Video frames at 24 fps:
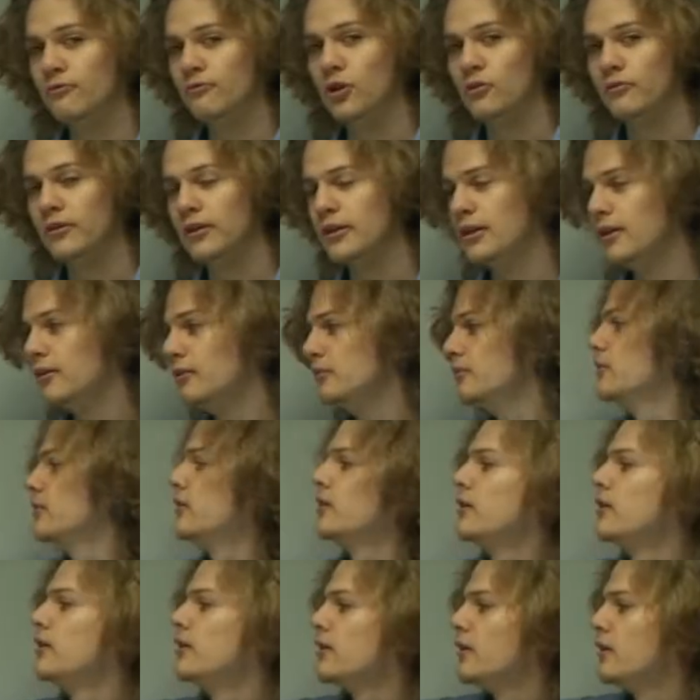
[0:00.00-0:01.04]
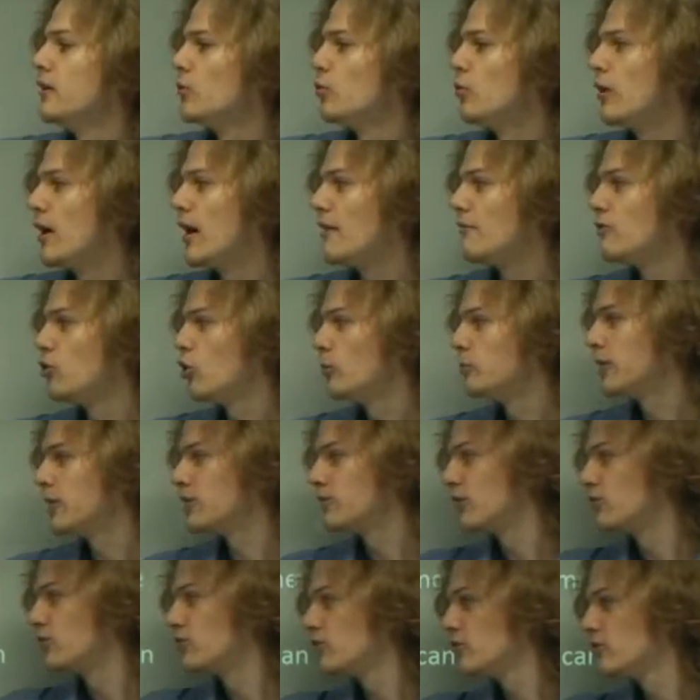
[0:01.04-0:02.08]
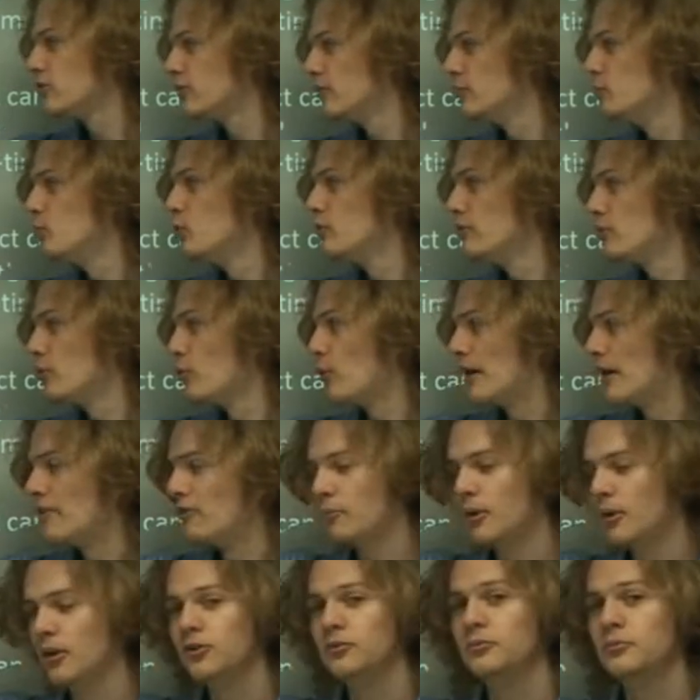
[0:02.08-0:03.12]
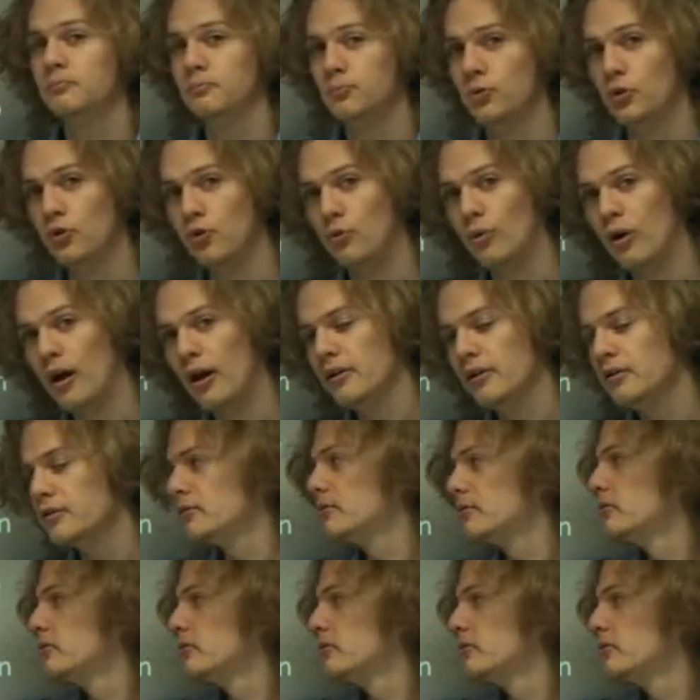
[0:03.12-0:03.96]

over here, we have an object that's moving away from us to the right.